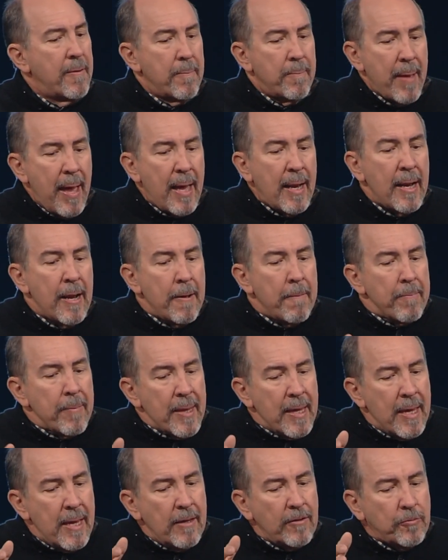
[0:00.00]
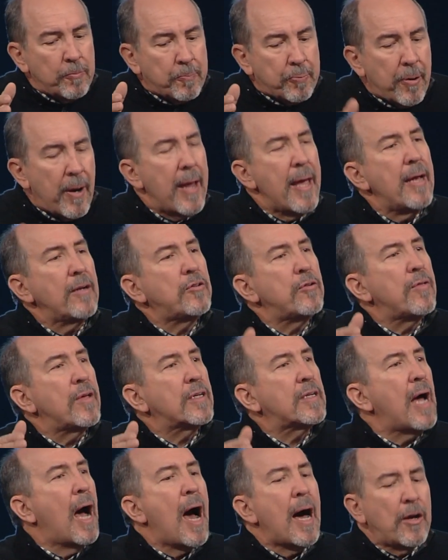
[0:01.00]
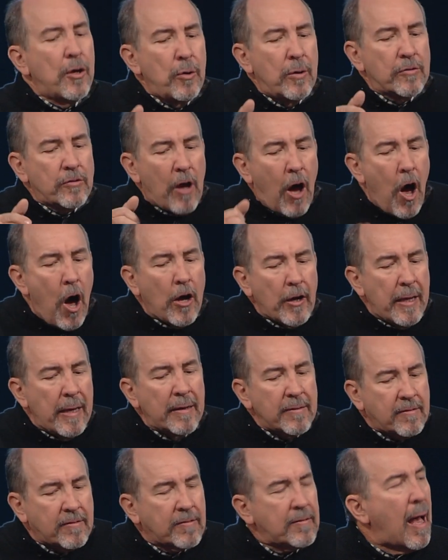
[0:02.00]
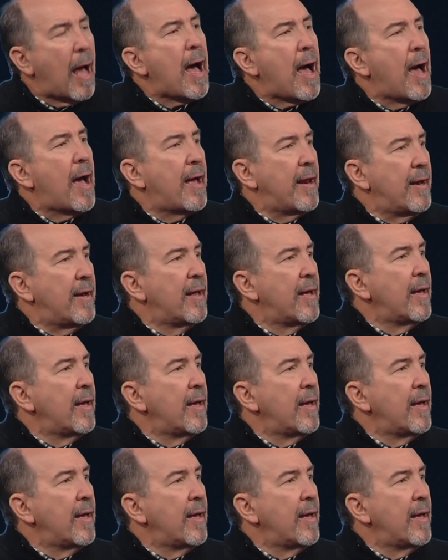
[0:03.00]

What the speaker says: Man, he's praying to the God who is on his side.